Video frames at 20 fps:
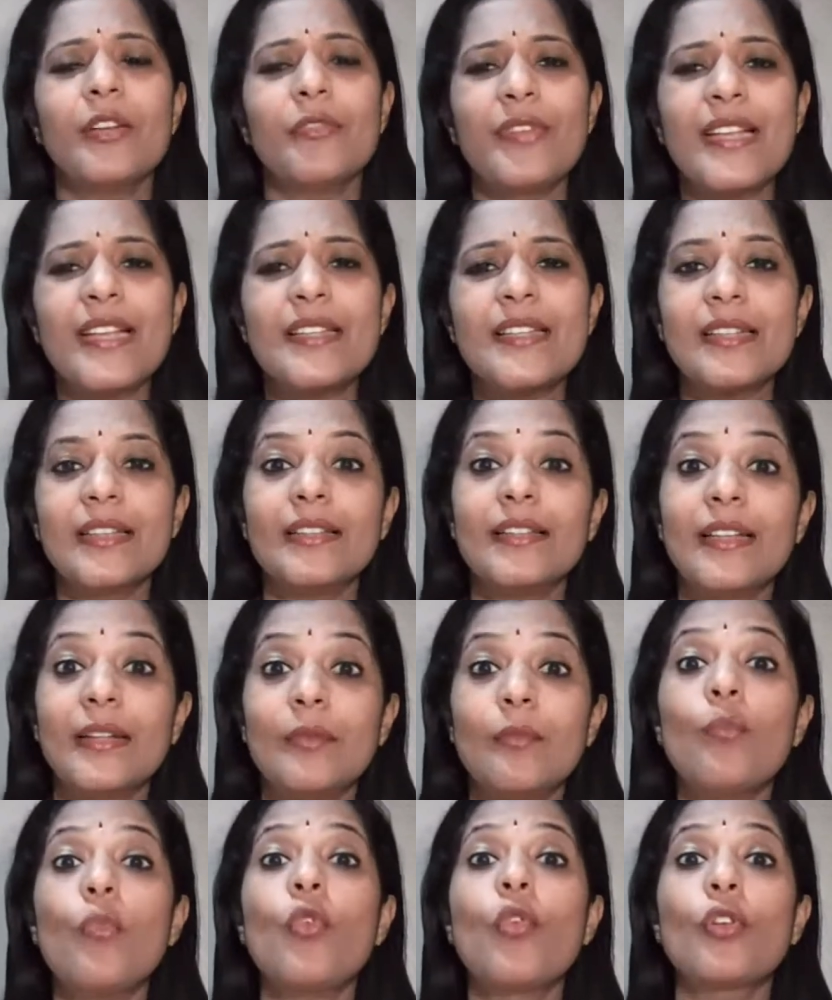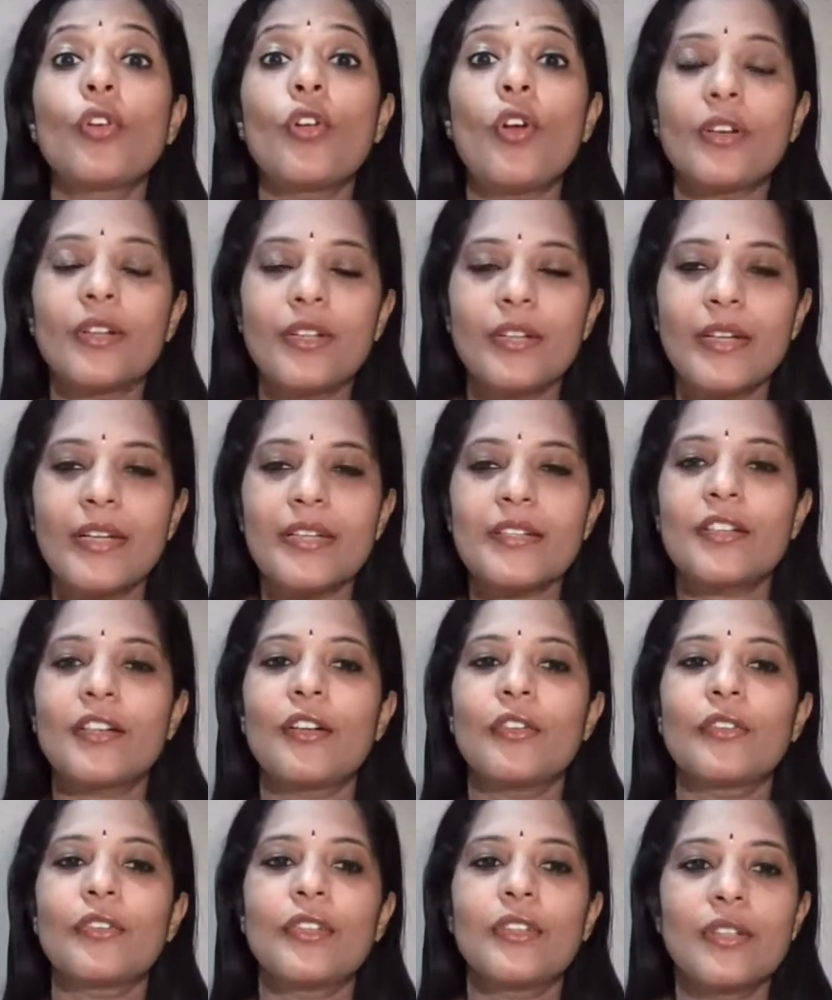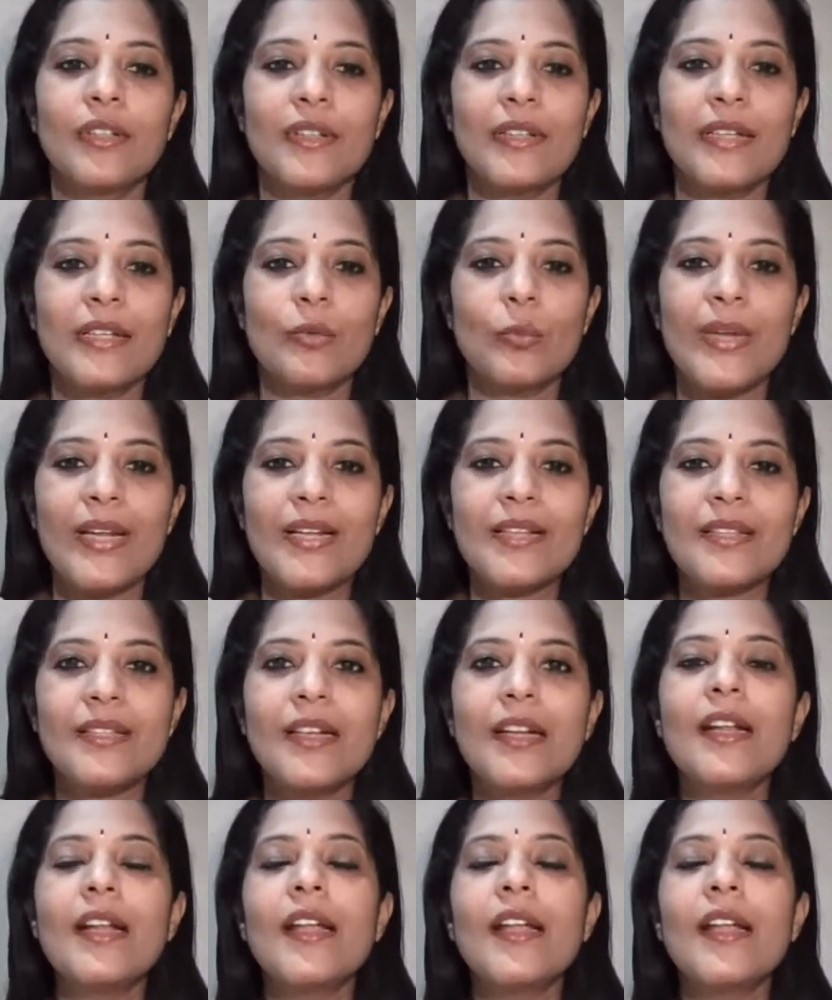weeks and then more organized around the 30 weeks.